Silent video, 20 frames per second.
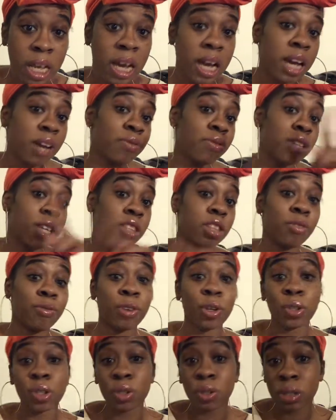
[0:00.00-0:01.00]
I have nothing
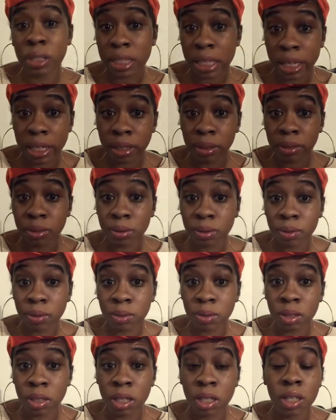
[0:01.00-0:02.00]
further to say.
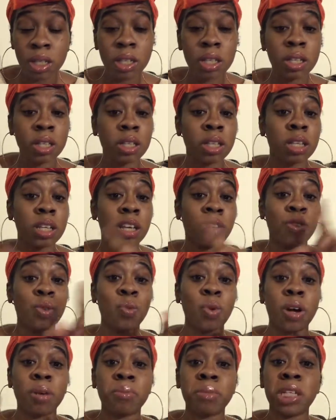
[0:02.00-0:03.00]
If you
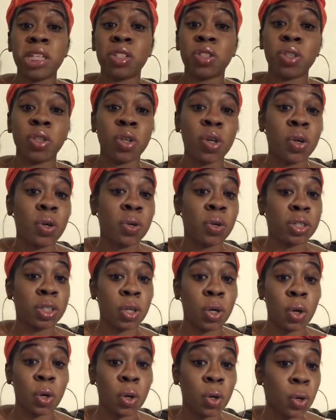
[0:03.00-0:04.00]
want me to go on a
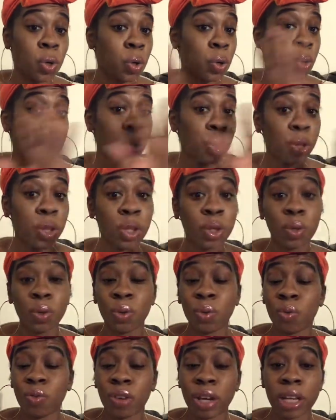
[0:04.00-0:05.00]
whole
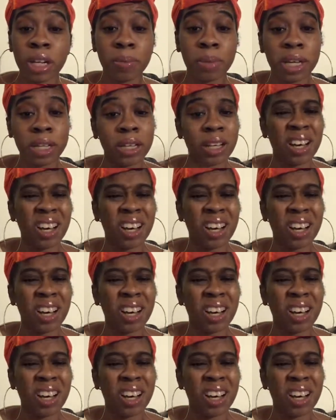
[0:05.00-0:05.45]
little rant about it,